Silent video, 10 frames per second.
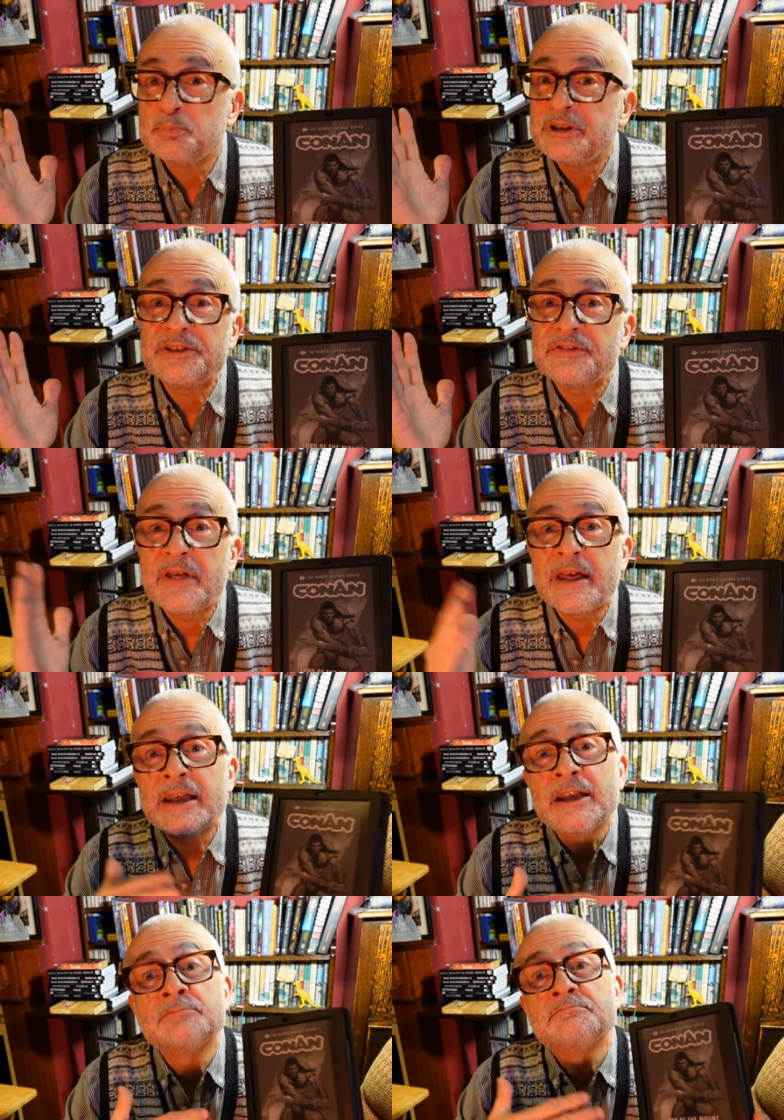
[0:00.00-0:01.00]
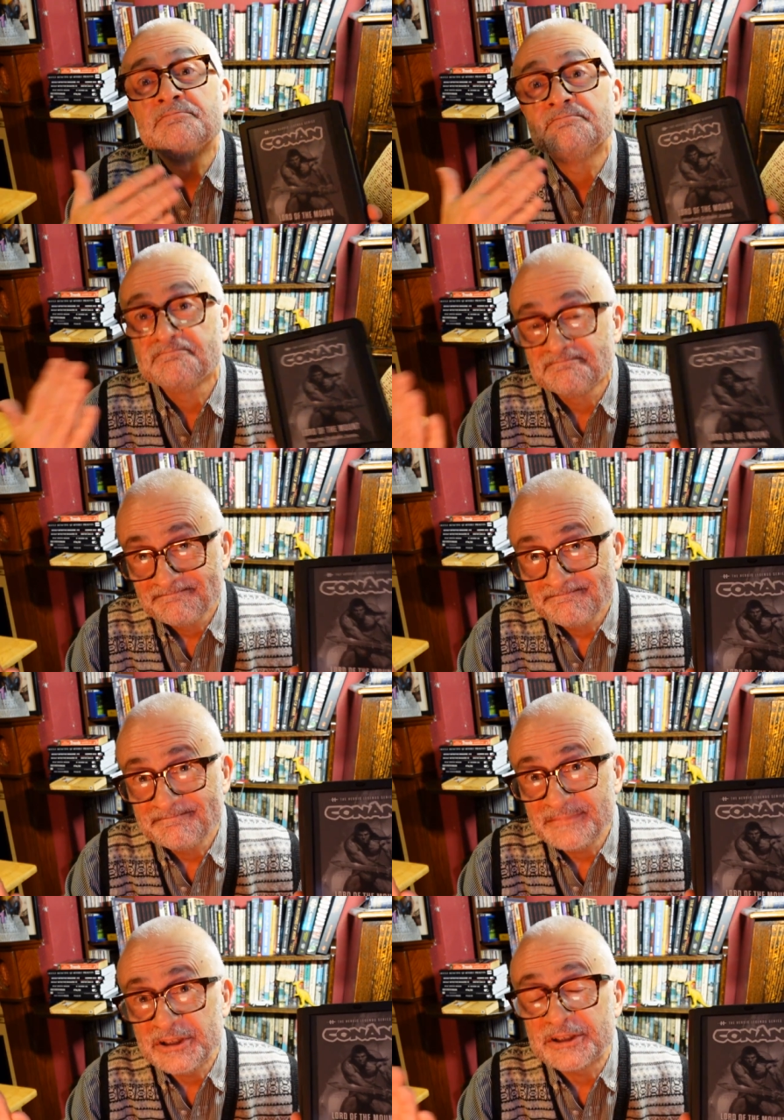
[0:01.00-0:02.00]
But it's there,
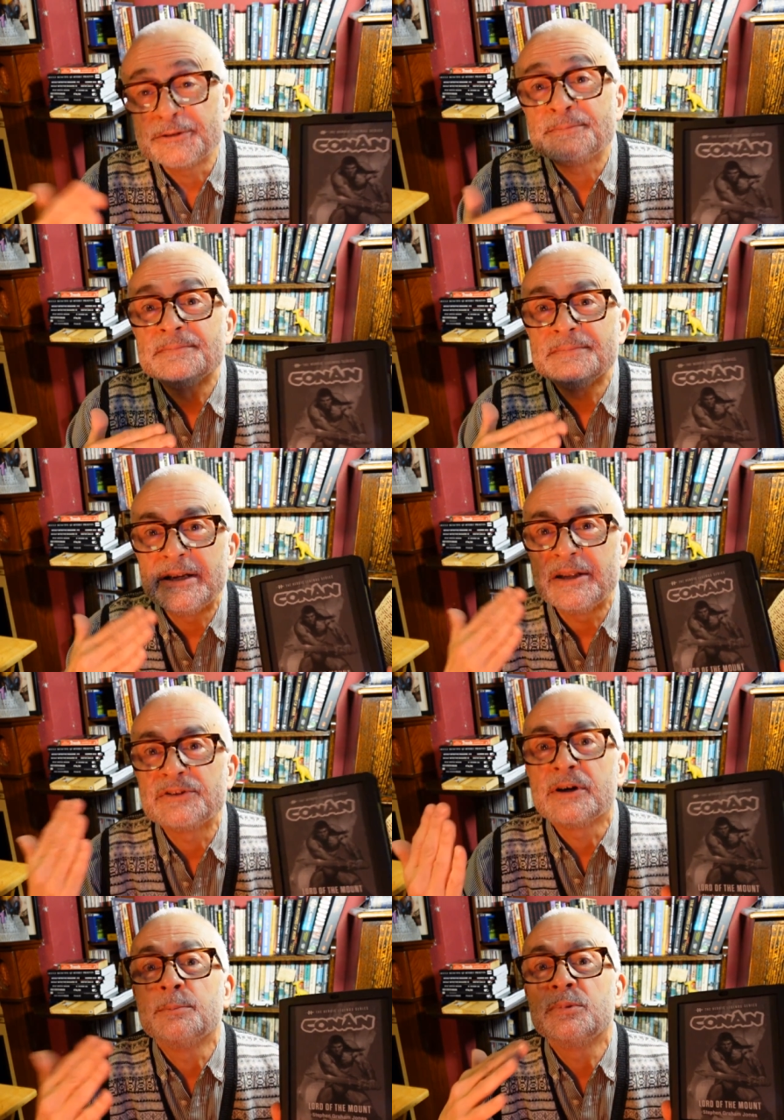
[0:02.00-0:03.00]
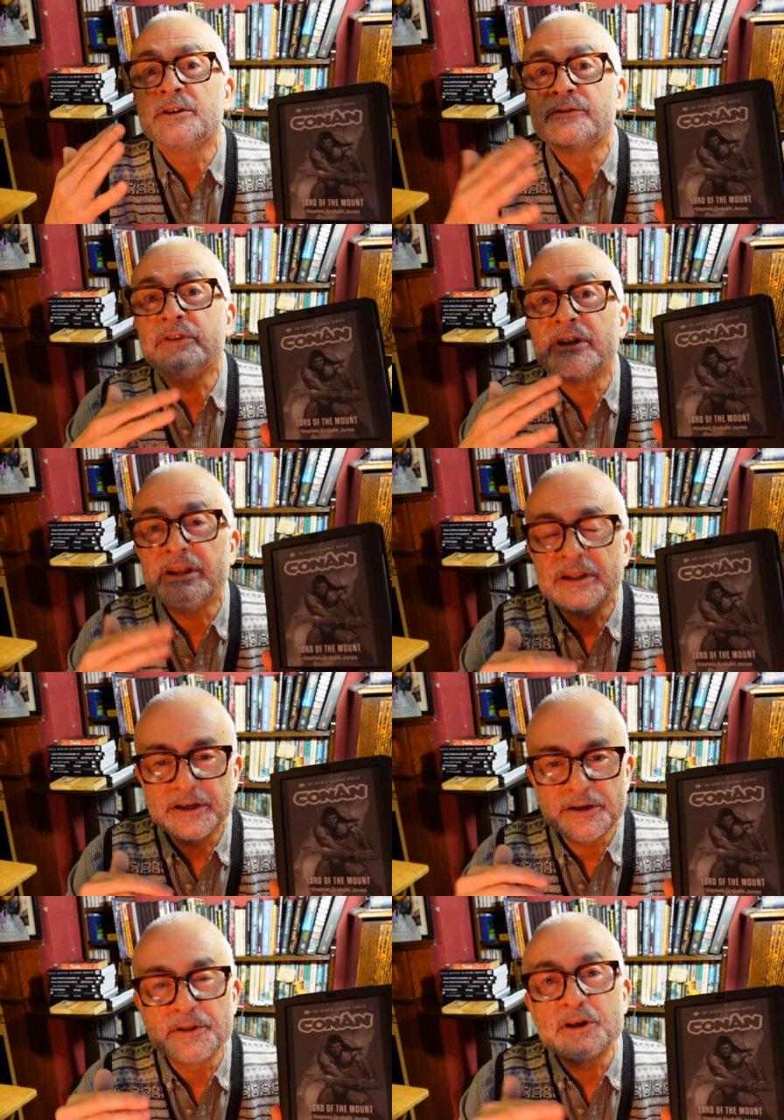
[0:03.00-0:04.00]
you know, an example of the
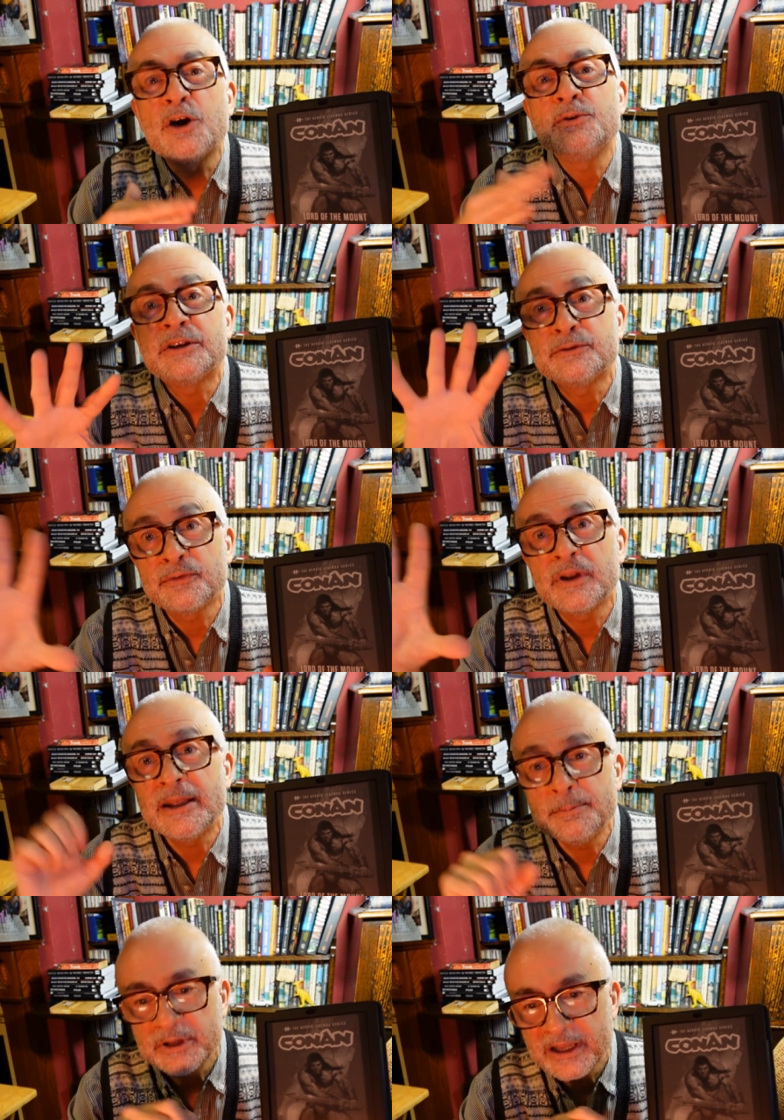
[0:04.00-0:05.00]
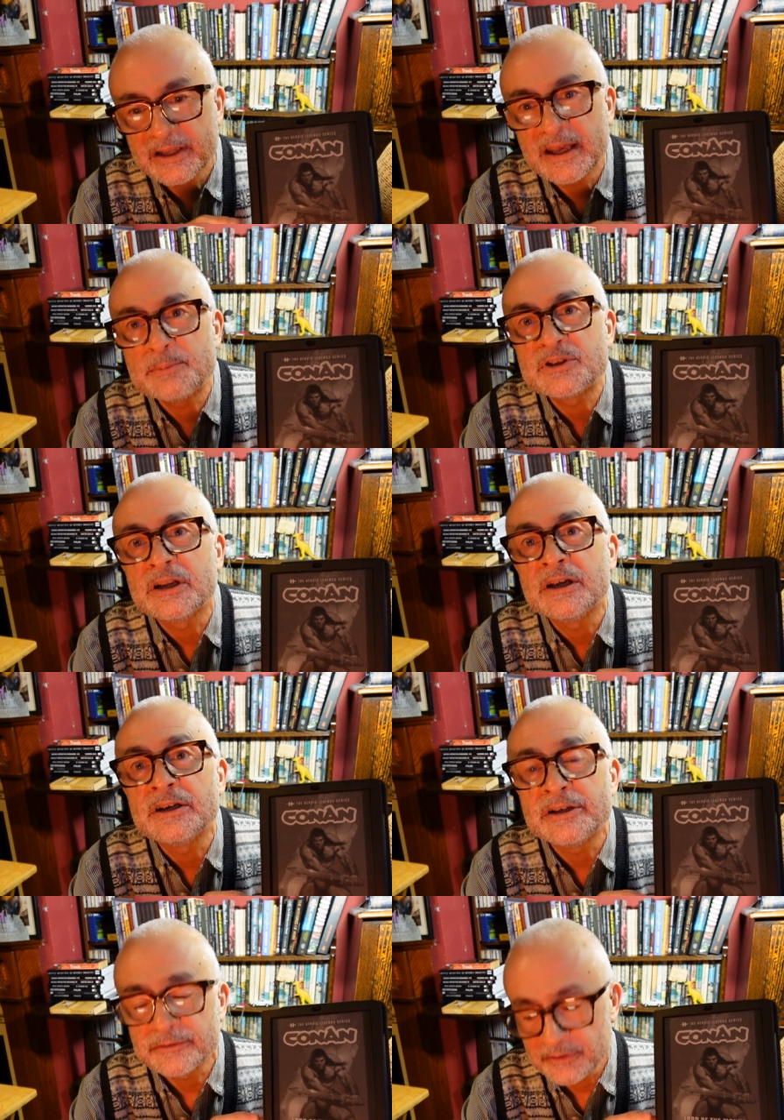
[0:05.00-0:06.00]
uh, the Conan flame being kept
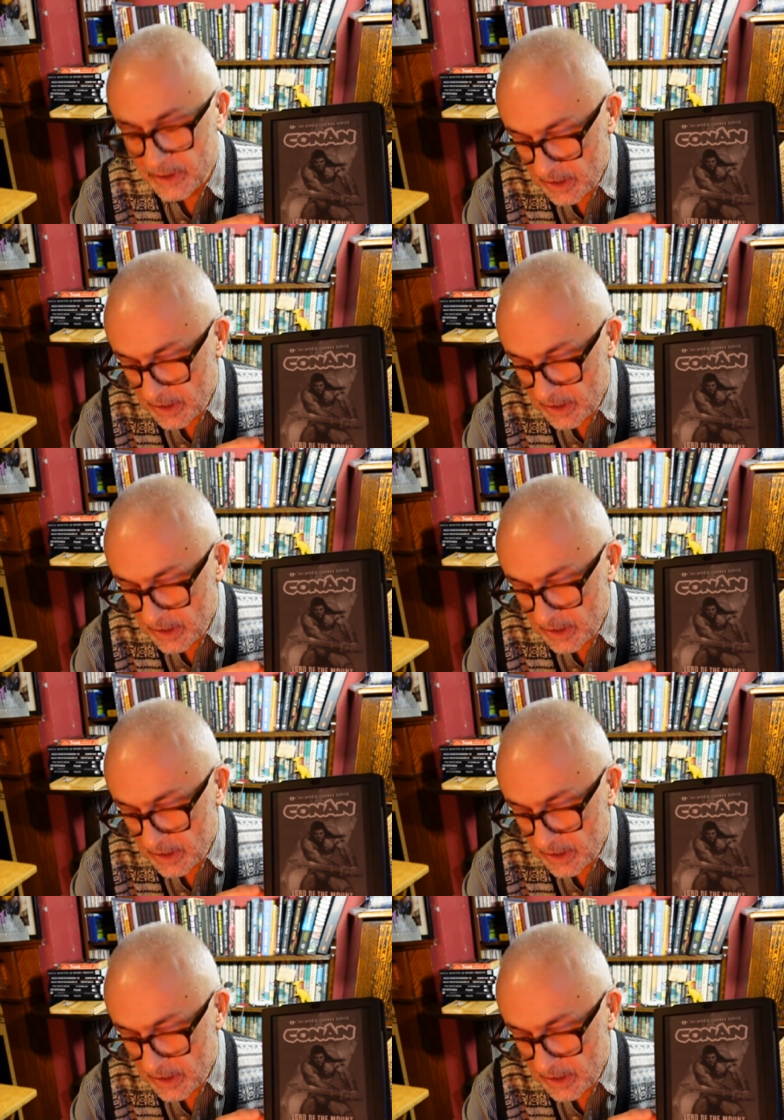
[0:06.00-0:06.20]
alive.